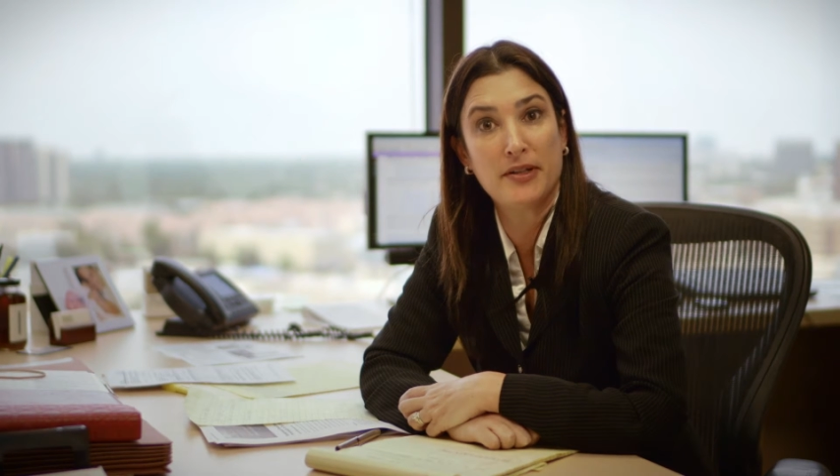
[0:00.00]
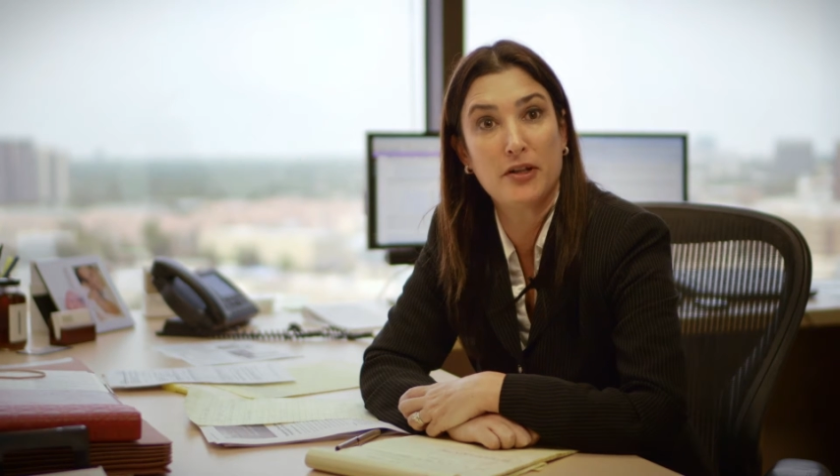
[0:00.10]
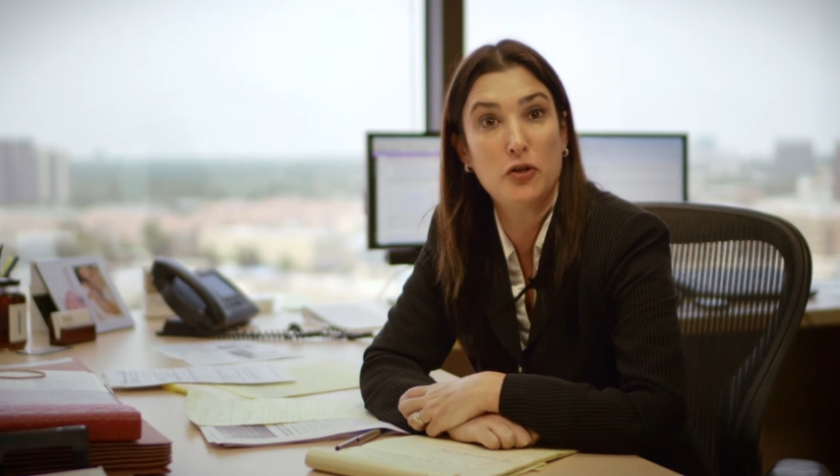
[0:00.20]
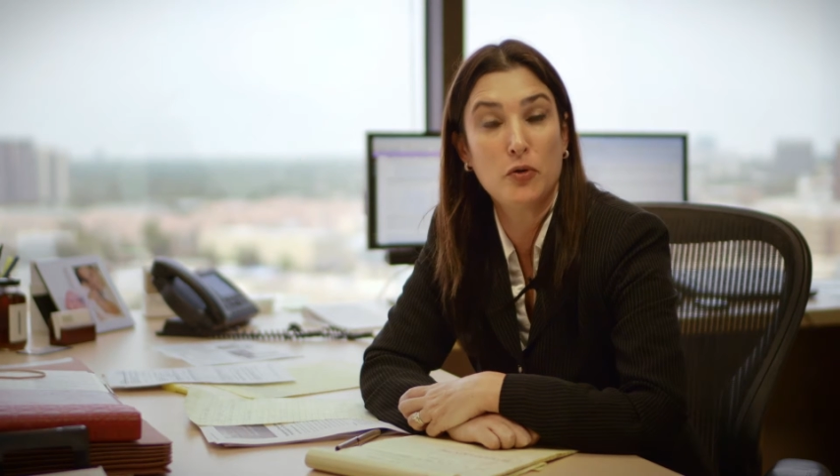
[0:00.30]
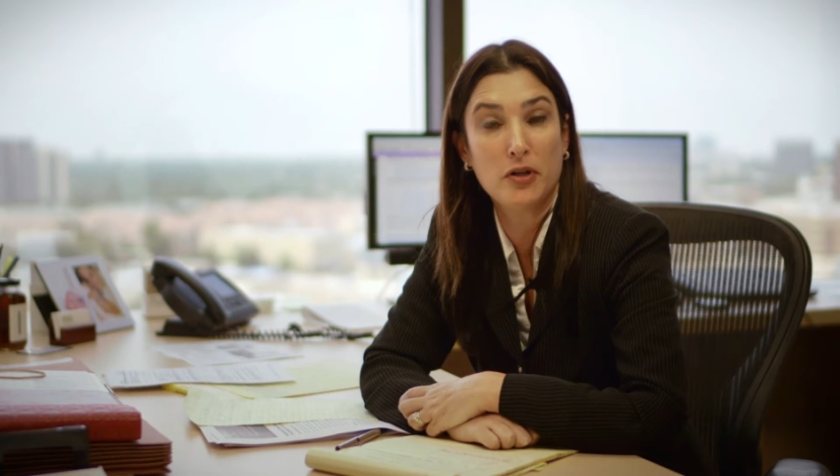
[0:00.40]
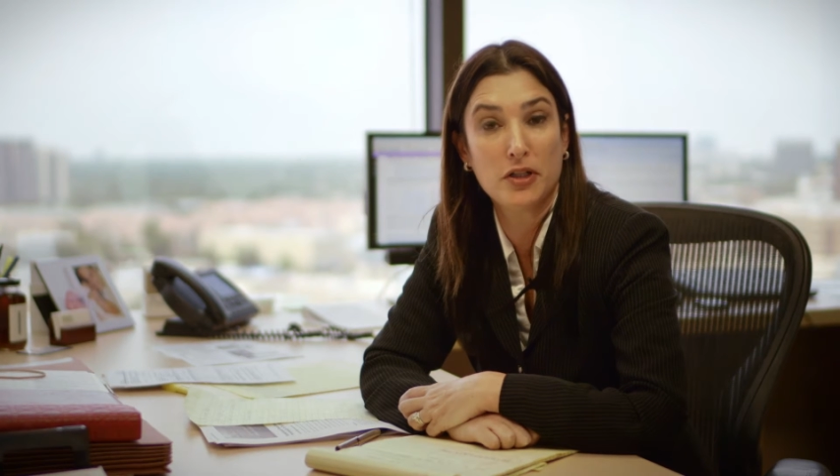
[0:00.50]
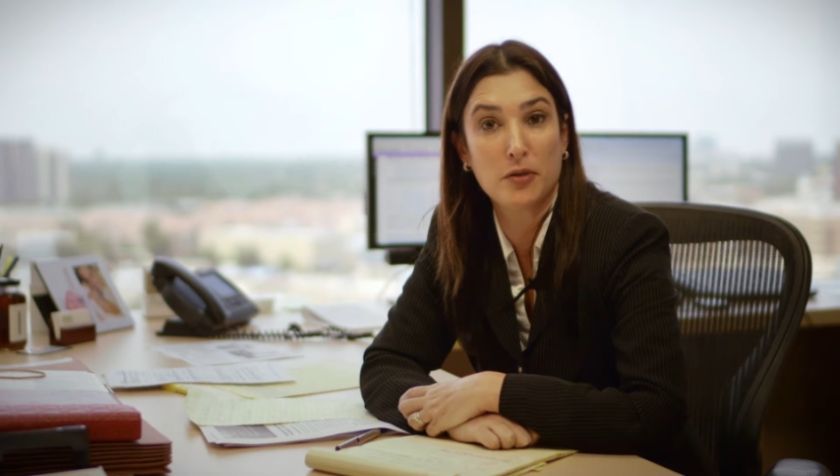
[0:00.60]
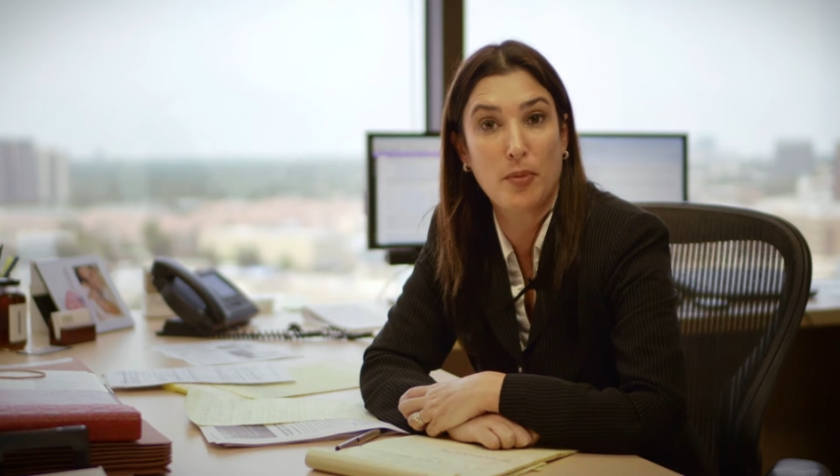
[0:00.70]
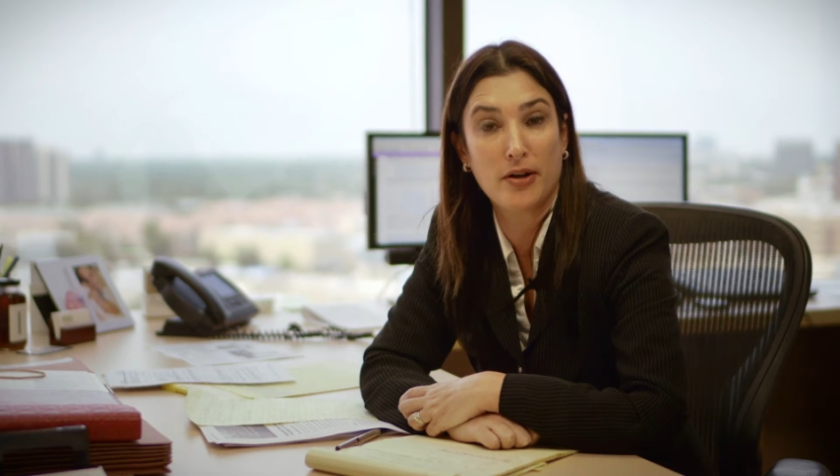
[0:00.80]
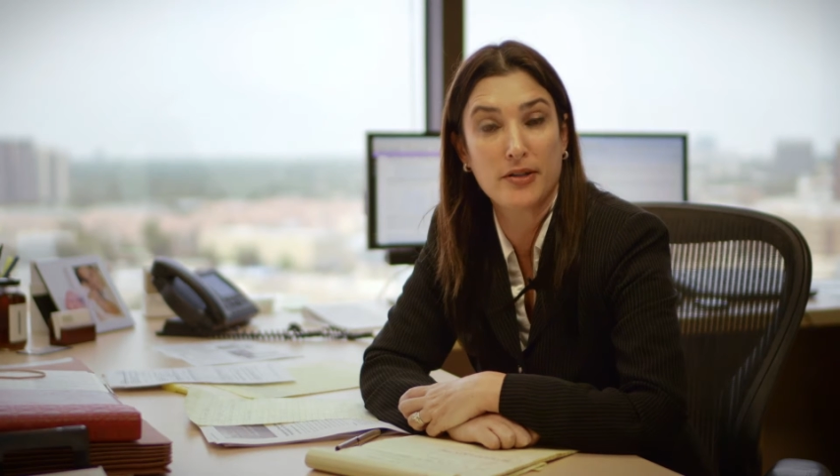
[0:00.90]
that you can
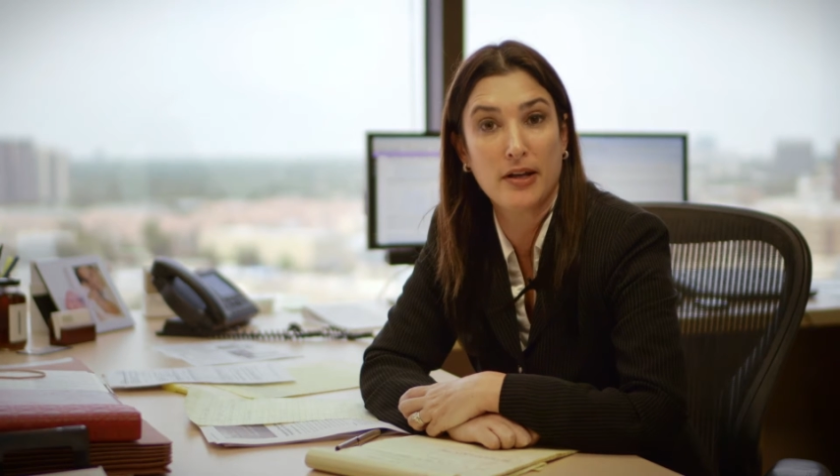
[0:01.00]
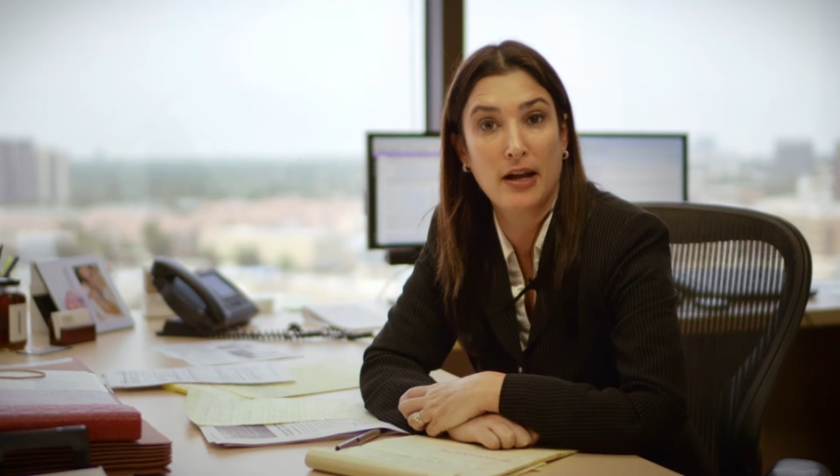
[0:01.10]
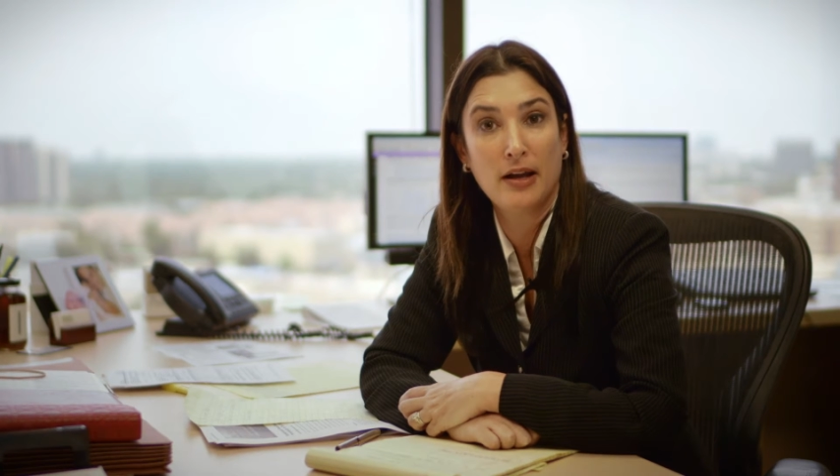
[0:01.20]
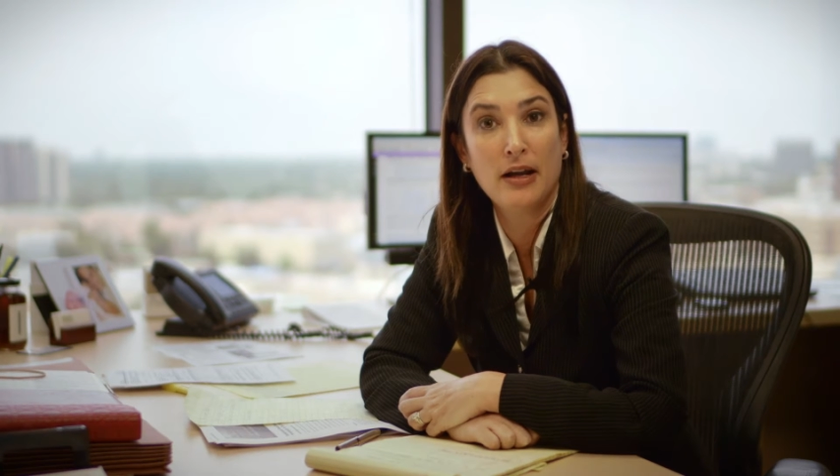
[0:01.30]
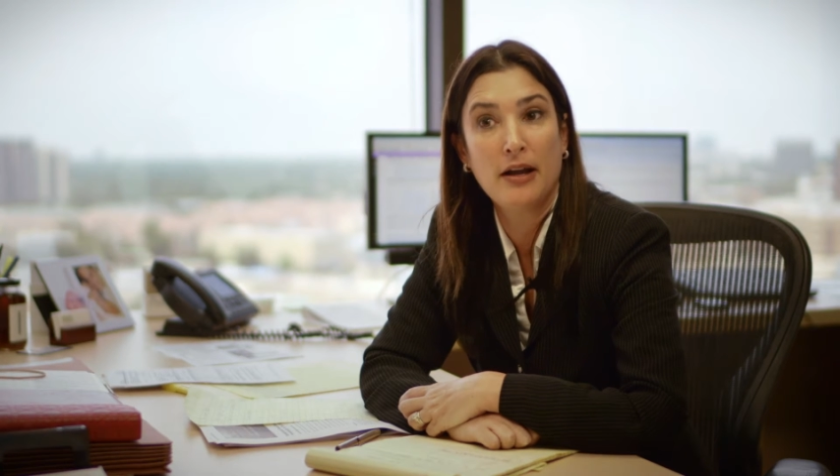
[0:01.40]
sponsor